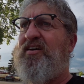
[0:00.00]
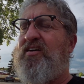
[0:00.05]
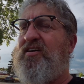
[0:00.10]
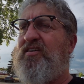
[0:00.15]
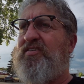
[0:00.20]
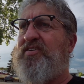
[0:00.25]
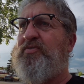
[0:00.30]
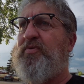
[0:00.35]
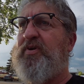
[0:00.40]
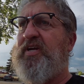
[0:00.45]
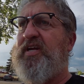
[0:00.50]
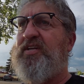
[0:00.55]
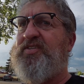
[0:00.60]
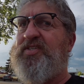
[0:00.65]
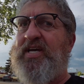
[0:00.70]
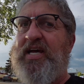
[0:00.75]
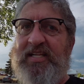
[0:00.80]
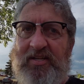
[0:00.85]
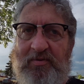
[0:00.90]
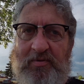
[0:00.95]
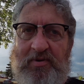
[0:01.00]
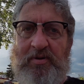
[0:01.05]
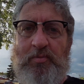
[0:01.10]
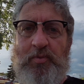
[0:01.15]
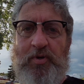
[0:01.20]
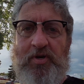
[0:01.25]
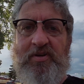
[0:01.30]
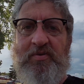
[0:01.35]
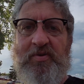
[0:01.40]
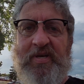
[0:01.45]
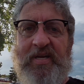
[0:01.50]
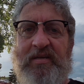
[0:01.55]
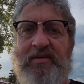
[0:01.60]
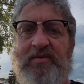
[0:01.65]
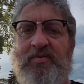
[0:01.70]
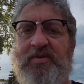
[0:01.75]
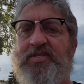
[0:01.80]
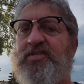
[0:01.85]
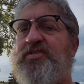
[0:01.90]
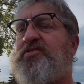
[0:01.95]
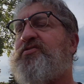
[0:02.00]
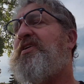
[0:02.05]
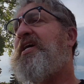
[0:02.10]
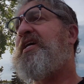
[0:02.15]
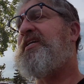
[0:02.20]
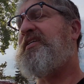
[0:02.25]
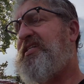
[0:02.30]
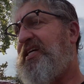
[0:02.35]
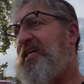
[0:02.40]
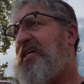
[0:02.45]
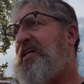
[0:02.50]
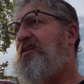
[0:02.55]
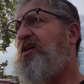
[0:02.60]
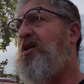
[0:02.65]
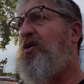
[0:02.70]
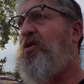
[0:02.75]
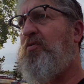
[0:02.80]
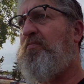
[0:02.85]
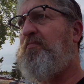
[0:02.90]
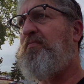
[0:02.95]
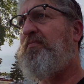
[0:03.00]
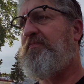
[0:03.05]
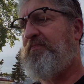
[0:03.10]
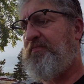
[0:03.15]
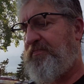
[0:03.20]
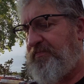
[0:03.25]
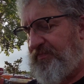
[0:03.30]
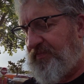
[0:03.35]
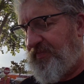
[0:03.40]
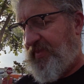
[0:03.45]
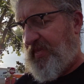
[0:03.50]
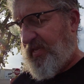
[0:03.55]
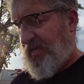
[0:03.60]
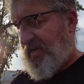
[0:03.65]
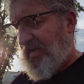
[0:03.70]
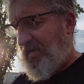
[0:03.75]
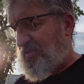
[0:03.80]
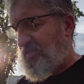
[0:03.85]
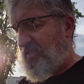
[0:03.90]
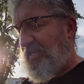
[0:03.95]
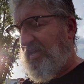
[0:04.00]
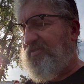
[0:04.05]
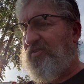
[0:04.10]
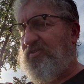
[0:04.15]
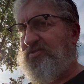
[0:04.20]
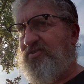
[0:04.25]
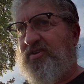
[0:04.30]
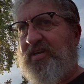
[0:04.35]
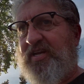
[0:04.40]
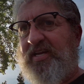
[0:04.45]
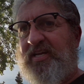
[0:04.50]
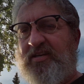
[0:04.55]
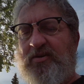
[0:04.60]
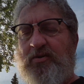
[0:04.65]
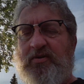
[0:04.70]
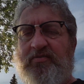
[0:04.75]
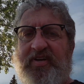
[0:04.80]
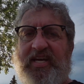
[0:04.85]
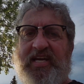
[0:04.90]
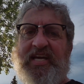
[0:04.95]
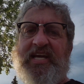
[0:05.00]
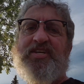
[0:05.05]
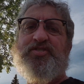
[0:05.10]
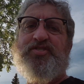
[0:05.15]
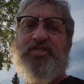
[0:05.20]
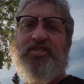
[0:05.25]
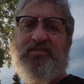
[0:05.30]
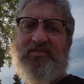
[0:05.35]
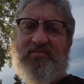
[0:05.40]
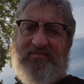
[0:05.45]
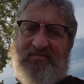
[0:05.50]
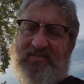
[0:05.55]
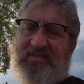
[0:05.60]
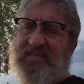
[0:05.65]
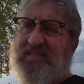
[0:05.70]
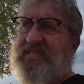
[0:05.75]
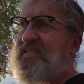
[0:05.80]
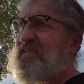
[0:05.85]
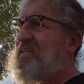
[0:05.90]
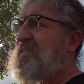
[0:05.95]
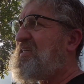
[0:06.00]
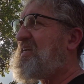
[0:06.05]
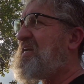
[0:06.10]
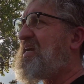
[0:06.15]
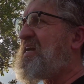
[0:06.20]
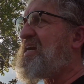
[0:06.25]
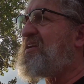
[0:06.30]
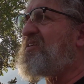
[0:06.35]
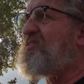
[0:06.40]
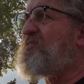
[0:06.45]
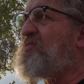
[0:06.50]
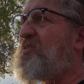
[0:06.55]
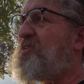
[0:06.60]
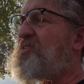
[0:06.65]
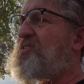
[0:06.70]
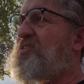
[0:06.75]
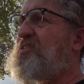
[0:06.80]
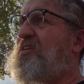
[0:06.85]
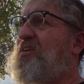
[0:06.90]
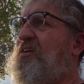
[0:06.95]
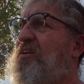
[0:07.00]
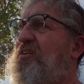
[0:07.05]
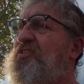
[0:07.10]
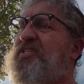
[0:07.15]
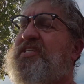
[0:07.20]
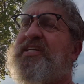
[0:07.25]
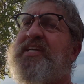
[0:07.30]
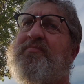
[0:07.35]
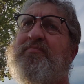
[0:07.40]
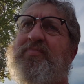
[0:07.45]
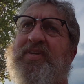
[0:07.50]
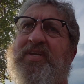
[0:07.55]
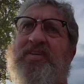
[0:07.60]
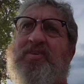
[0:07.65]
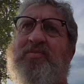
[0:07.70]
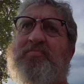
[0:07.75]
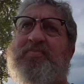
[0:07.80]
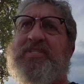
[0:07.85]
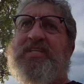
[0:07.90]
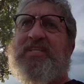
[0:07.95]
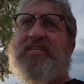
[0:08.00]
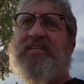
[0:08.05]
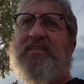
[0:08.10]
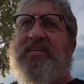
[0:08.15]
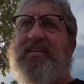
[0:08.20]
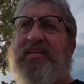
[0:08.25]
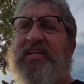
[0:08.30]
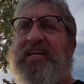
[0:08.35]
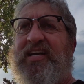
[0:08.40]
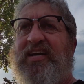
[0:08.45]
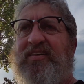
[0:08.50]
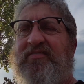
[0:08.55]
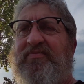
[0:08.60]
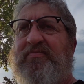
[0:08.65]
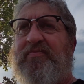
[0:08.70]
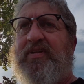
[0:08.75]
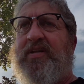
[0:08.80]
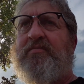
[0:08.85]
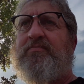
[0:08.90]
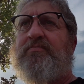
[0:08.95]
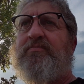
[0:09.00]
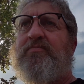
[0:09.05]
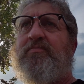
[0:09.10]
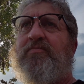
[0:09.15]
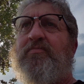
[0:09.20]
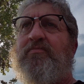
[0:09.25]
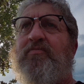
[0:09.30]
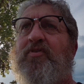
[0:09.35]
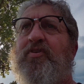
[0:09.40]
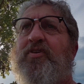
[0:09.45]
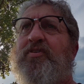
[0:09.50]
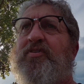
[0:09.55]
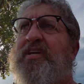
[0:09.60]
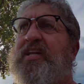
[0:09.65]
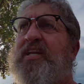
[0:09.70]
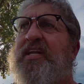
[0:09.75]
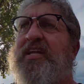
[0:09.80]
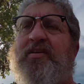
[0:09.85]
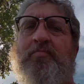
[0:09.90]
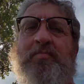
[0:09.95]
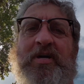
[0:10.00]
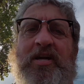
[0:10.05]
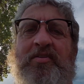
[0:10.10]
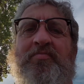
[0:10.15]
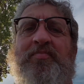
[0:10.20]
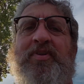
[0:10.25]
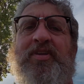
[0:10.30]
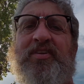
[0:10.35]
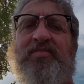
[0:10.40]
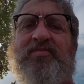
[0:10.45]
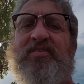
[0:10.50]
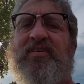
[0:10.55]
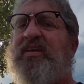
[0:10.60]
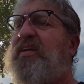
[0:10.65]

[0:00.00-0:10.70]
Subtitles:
are doing exactly what we're doing, which is trying to get home. Instead, they're turning it into a vacation. And of course, the RCMP don't particularly care for the Royal Canadian Mounted Police.